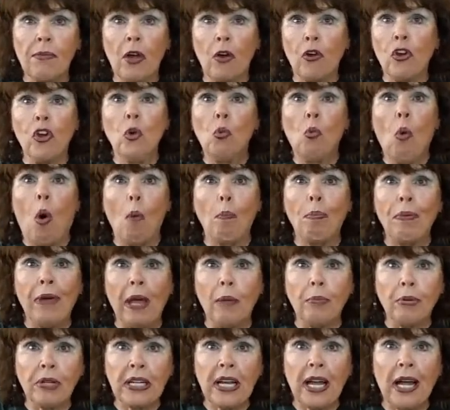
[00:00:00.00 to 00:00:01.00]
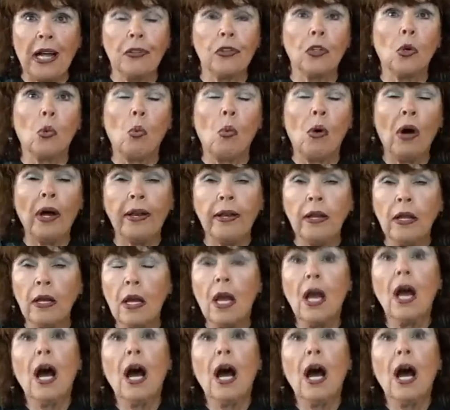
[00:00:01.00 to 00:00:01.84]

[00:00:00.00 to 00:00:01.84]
though, you won't be able to count to one.